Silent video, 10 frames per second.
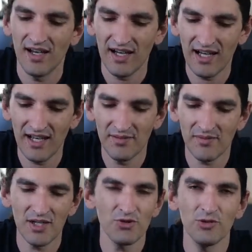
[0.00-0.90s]
I,
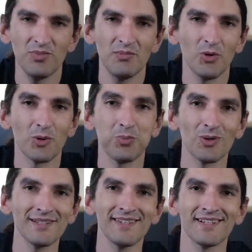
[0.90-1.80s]
I should be more
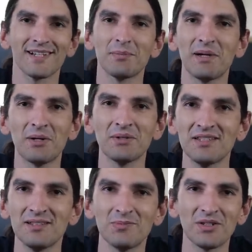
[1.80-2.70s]
political about
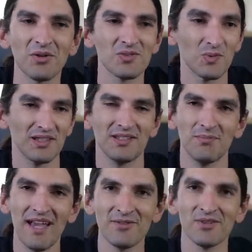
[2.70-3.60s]
it, because when the
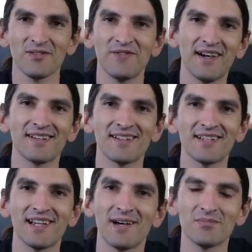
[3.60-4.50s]
manual finally
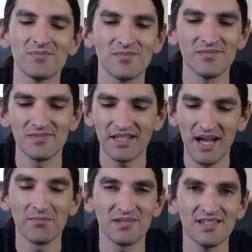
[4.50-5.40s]
come,
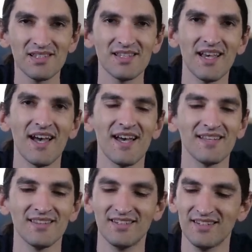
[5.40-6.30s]
comes
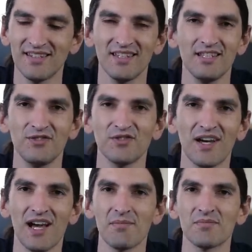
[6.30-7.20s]
and if
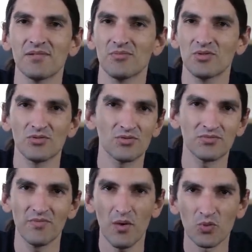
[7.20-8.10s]
I'm
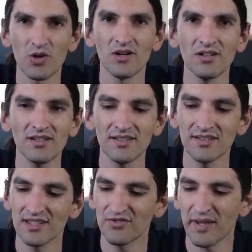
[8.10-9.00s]
wrong,
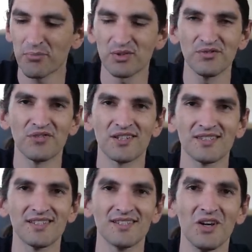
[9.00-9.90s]
if I
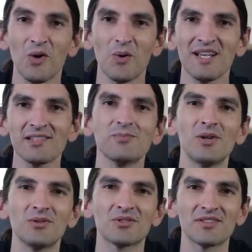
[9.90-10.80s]
preferred O S
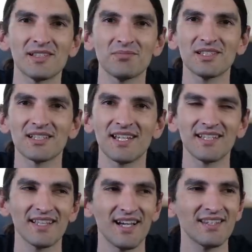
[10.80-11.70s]
mode or something
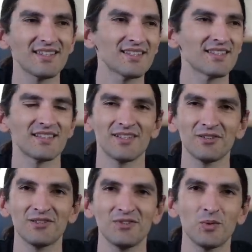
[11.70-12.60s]
like that, a
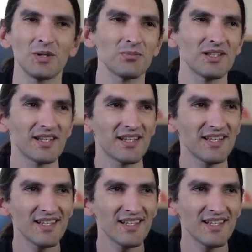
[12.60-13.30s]
lot of you will be like,